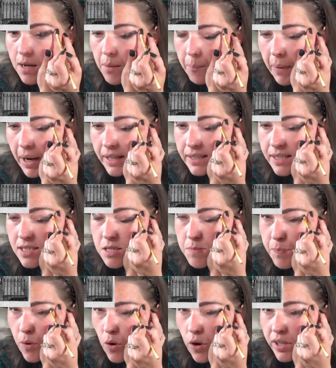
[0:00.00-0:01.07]
By this
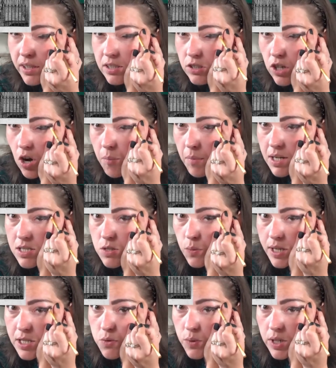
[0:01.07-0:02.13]
point, Thomas
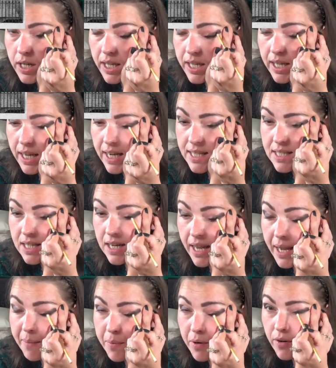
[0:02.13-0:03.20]
was working as a
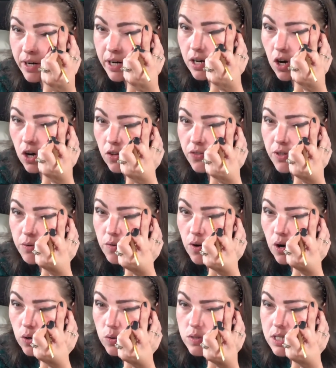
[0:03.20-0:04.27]
labourer on the
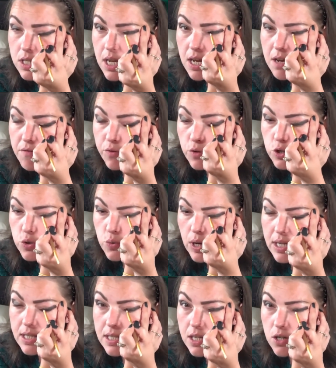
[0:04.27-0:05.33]
roads for
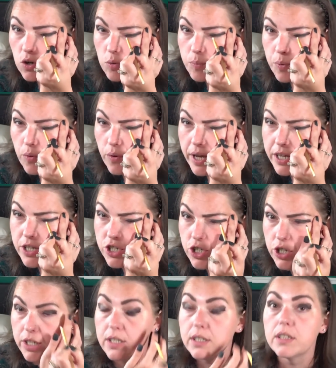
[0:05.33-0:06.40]
Swansea
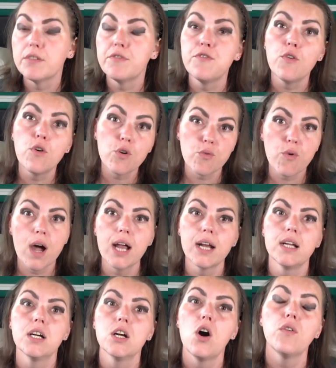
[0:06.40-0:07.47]
Corporation, the
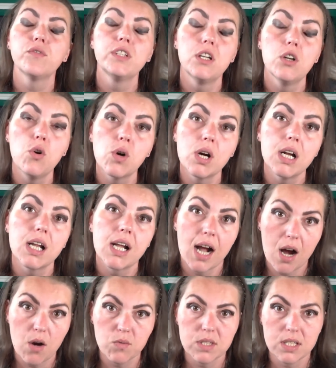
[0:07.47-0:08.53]
forerunner of the local
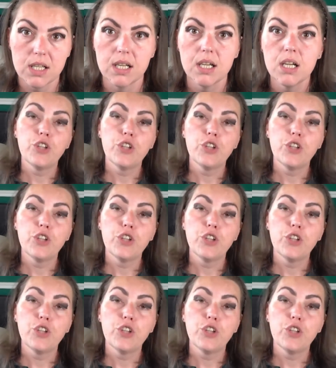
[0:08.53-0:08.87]
council.